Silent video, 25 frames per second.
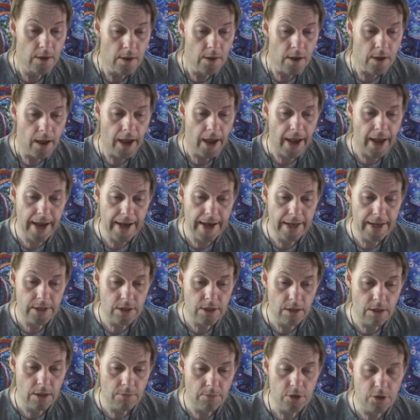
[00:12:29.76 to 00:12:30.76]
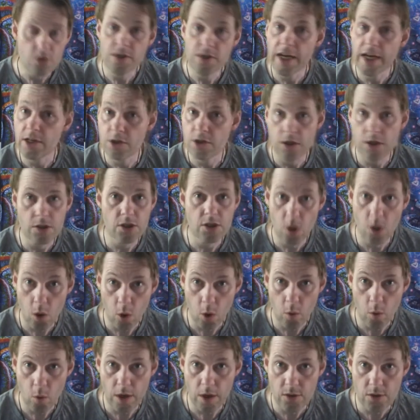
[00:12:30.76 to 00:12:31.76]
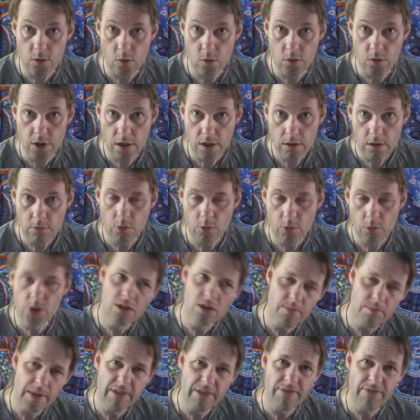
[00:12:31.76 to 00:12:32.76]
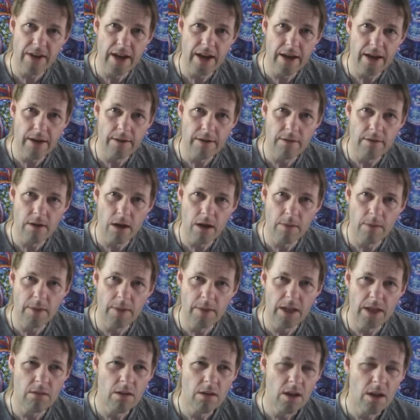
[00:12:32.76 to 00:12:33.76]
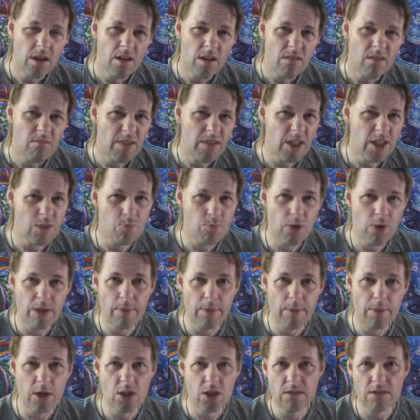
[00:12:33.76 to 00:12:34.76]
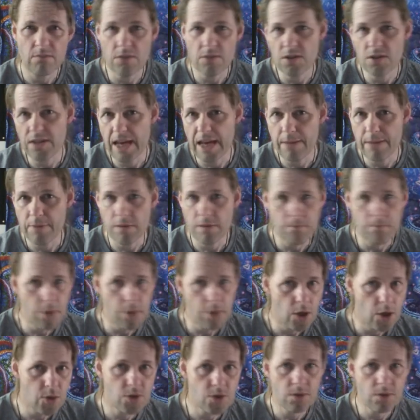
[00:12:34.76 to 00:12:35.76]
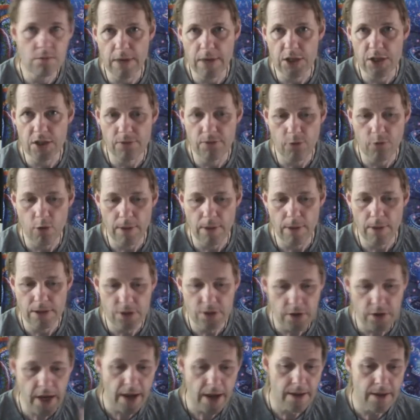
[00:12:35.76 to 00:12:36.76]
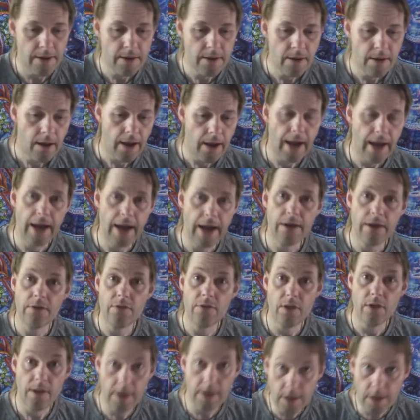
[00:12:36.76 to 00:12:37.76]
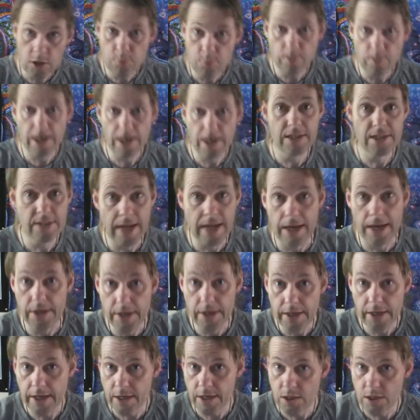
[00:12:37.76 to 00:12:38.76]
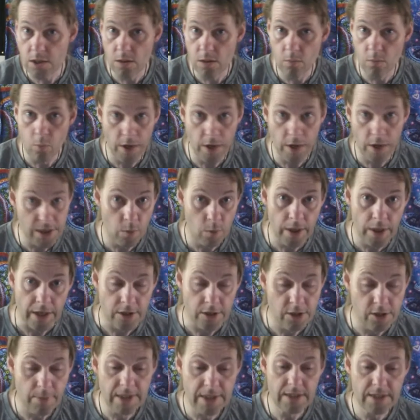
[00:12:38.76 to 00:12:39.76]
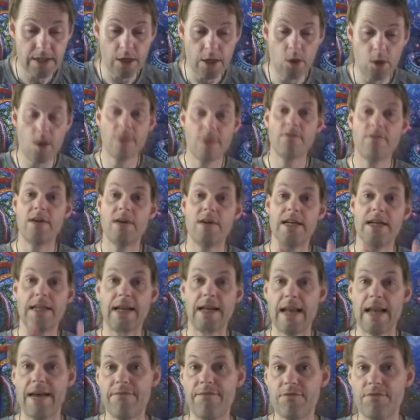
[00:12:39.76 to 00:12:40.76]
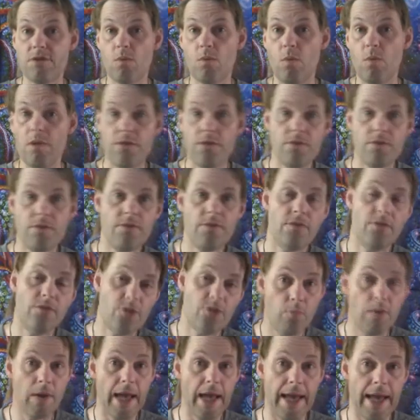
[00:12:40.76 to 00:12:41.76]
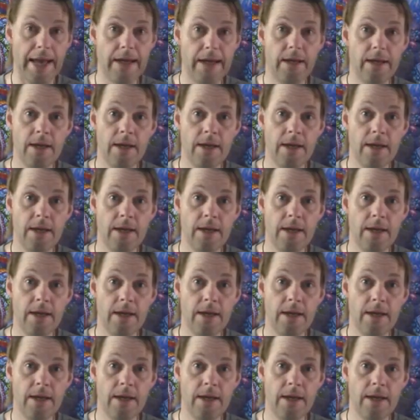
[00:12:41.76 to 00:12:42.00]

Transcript: And you take turns in a clockwise order, which, to be fair, I mean, it's pretty much the same in most Magic formats. So yeah, and the last player standing is the winner. So basically, whoever is left with still playing,